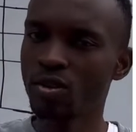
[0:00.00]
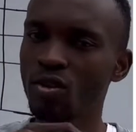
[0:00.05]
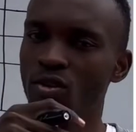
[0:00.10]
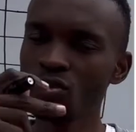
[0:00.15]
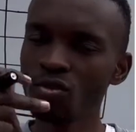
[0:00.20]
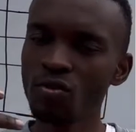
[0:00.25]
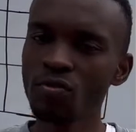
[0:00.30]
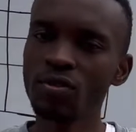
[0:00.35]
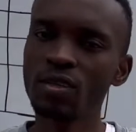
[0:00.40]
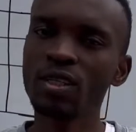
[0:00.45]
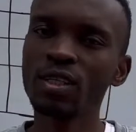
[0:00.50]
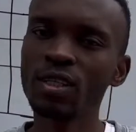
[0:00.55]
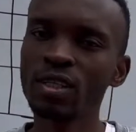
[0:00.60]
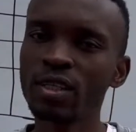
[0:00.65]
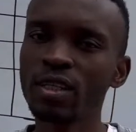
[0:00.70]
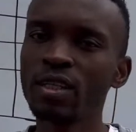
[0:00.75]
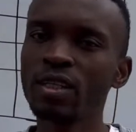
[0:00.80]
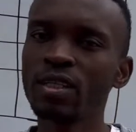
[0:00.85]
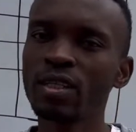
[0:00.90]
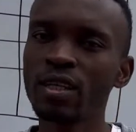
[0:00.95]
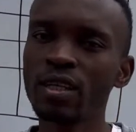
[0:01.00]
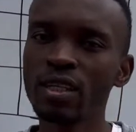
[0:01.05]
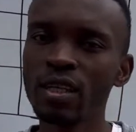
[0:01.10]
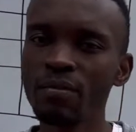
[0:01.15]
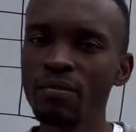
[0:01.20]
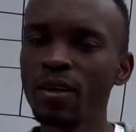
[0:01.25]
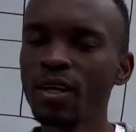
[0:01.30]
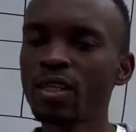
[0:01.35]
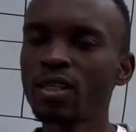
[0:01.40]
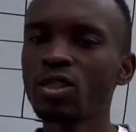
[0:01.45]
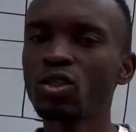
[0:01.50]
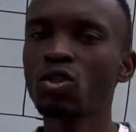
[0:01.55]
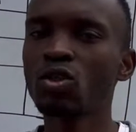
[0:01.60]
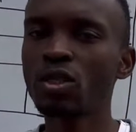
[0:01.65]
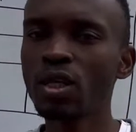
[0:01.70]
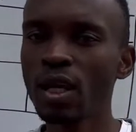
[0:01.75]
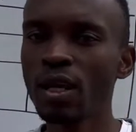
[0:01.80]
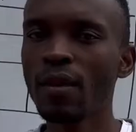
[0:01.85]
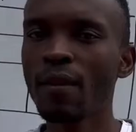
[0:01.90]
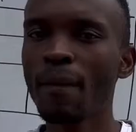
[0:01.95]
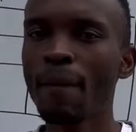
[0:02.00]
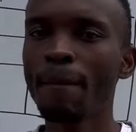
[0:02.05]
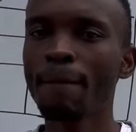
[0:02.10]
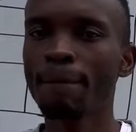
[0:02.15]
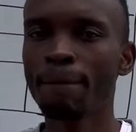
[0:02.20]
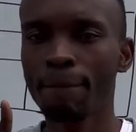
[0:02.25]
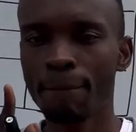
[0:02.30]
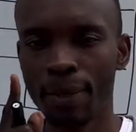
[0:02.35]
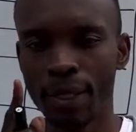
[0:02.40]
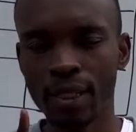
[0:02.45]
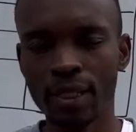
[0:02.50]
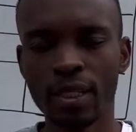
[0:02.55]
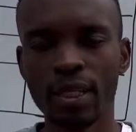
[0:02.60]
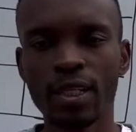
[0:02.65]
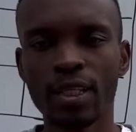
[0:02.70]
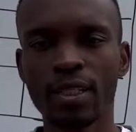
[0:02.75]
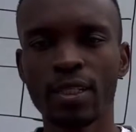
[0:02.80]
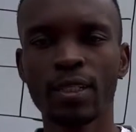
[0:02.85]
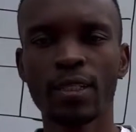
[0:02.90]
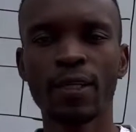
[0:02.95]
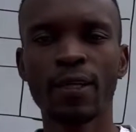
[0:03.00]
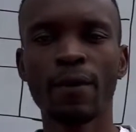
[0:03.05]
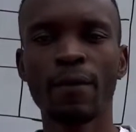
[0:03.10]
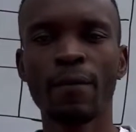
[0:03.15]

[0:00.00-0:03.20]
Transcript: Cost of sales is the same as total purchase,